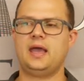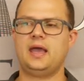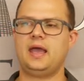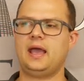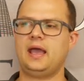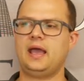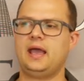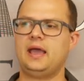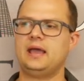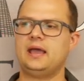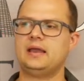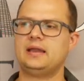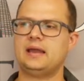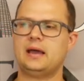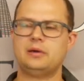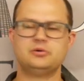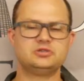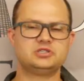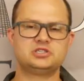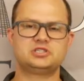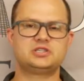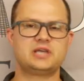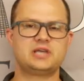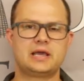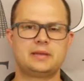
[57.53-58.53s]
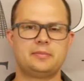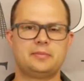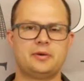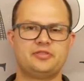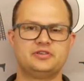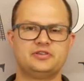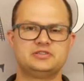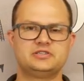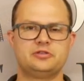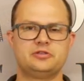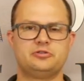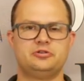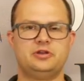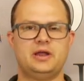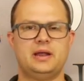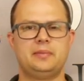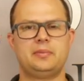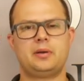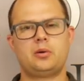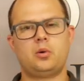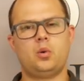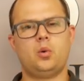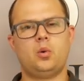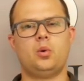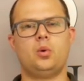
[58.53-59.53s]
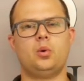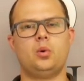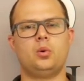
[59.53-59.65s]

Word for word: And I was just thinking about this the other day. I'm like, well,